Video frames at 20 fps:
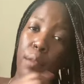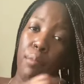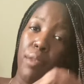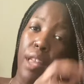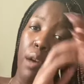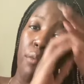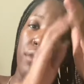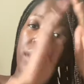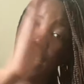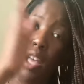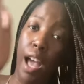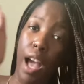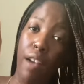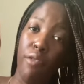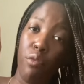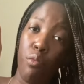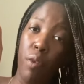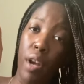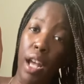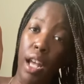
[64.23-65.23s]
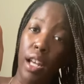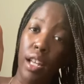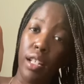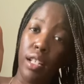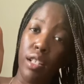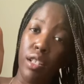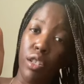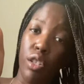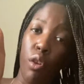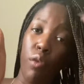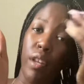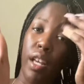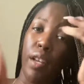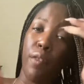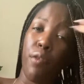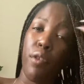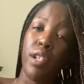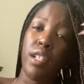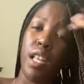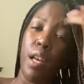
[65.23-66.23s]
that was halfway. So like
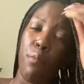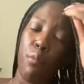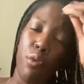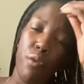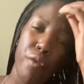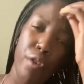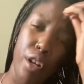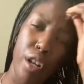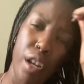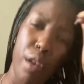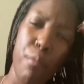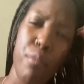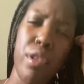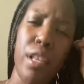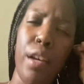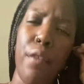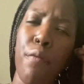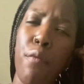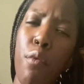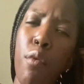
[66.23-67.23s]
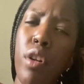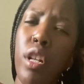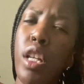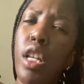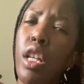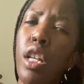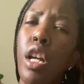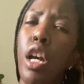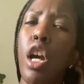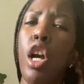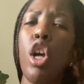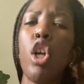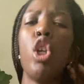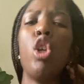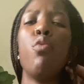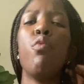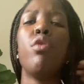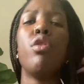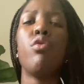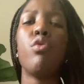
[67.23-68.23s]
for example, if your hip is like 40,
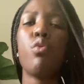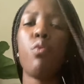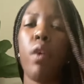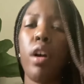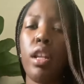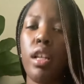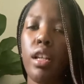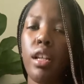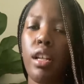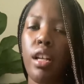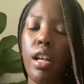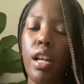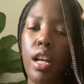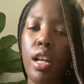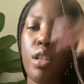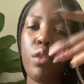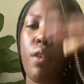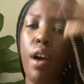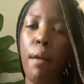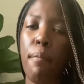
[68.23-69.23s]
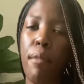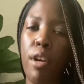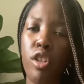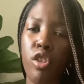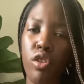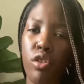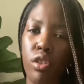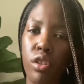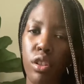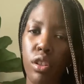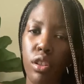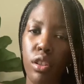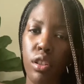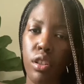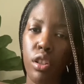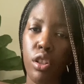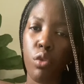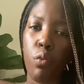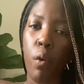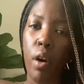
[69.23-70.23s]
you would do 20. So I measured
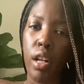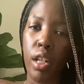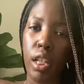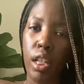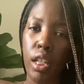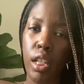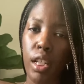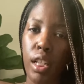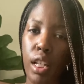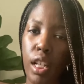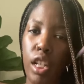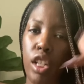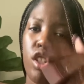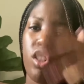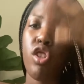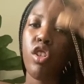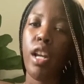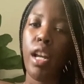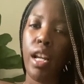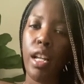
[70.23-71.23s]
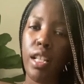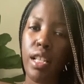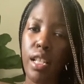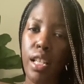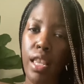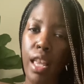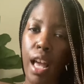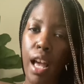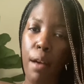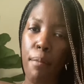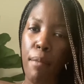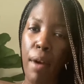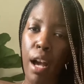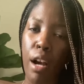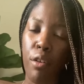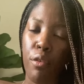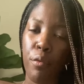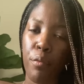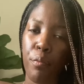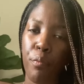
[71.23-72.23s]
to 20, chain to that
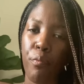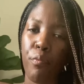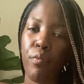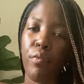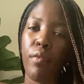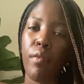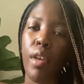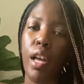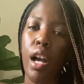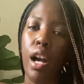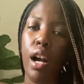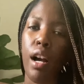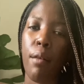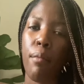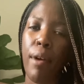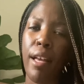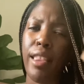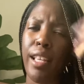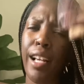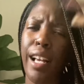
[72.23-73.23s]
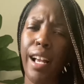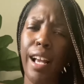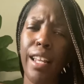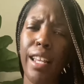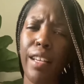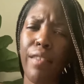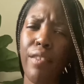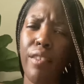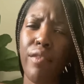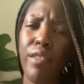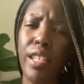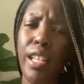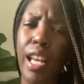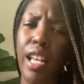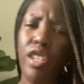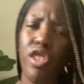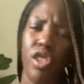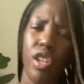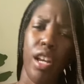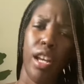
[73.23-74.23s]
amount. I think I got like
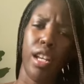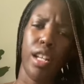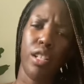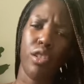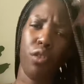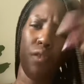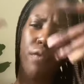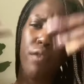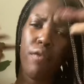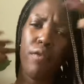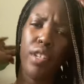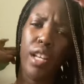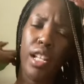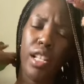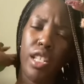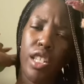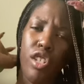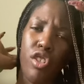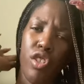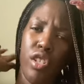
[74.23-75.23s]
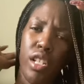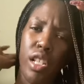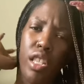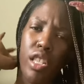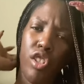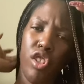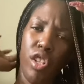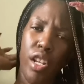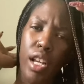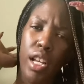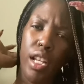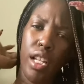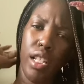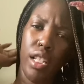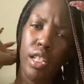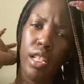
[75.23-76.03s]
58 chains or 58 stitches in the chain.